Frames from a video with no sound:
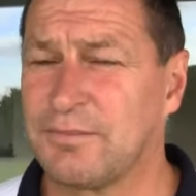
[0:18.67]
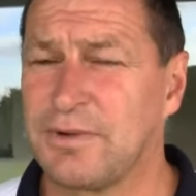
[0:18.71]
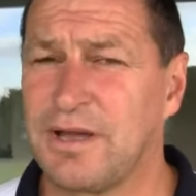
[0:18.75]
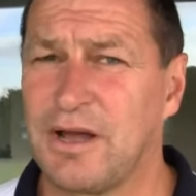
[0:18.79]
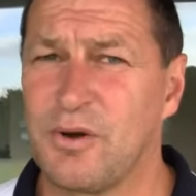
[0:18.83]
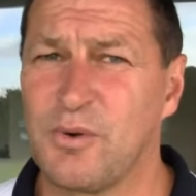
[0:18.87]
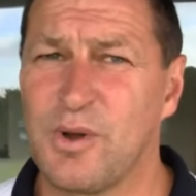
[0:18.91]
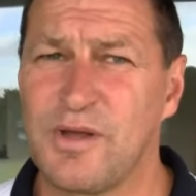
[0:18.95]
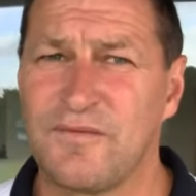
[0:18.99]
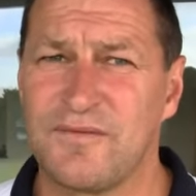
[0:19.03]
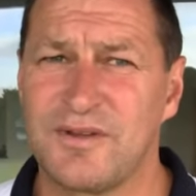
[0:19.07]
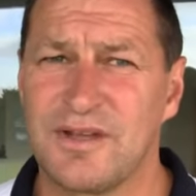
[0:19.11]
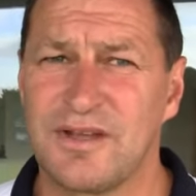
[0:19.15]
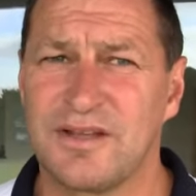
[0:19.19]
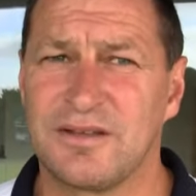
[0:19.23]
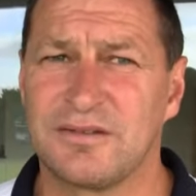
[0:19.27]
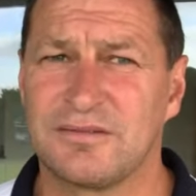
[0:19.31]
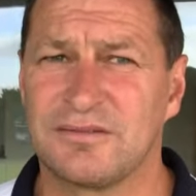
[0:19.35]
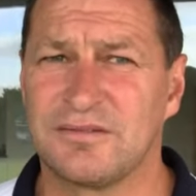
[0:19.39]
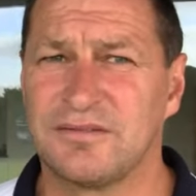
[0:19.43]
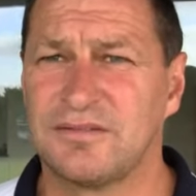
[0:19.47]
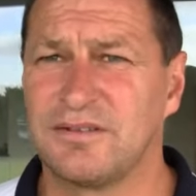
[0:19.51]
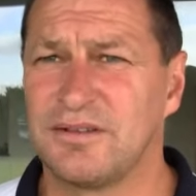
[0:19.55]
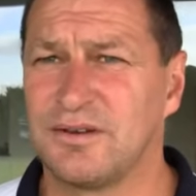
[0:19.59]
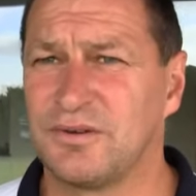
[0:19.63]
However,
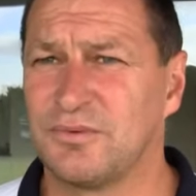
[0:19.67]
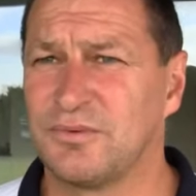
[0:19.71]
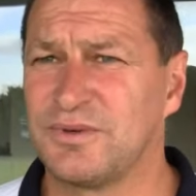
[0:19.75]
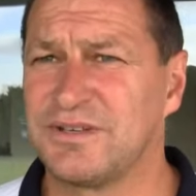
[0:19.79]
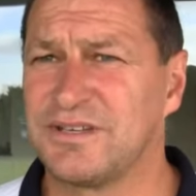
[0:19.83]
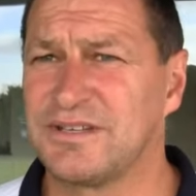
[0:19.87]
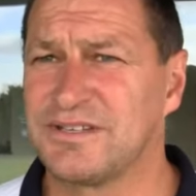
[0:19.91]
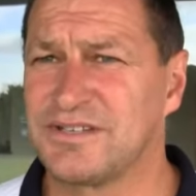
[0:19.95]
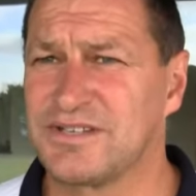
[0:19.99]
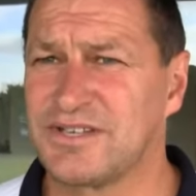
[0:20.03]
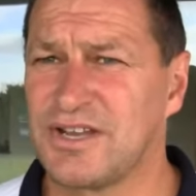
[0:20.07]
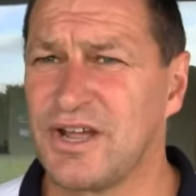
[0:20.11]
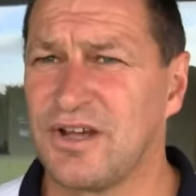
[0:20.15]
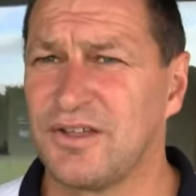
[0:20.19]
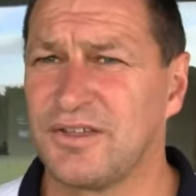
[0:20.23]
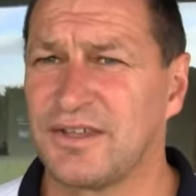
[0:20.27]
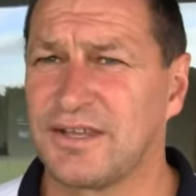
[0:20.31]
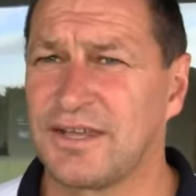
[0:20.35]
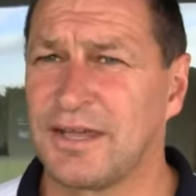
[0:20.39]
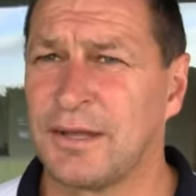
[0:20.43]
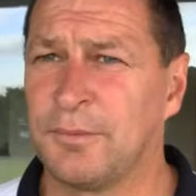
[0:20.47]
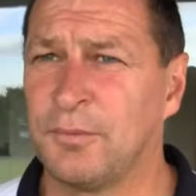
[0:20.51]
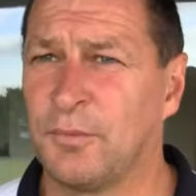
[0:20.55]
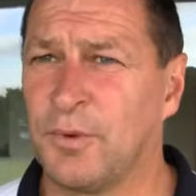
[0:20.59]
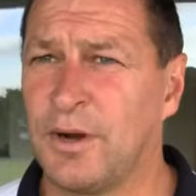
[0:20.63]
you know, we didn't start the
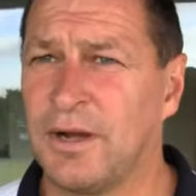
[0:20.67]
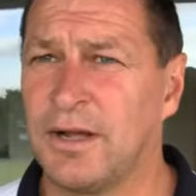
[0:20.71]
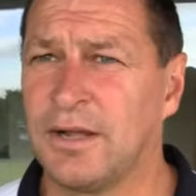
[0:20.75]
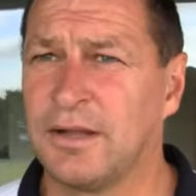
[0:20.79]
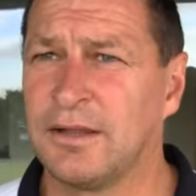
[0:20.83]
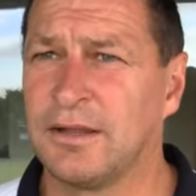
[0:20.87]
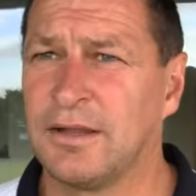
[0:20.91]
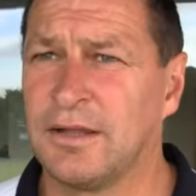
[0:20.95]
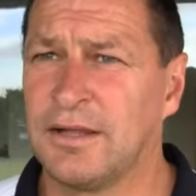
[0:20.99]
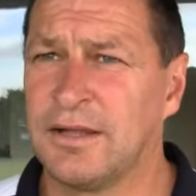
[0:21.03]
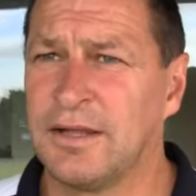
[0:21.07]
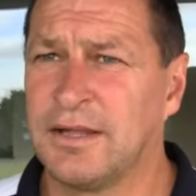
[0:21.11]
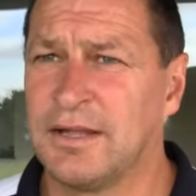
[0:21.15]
game well.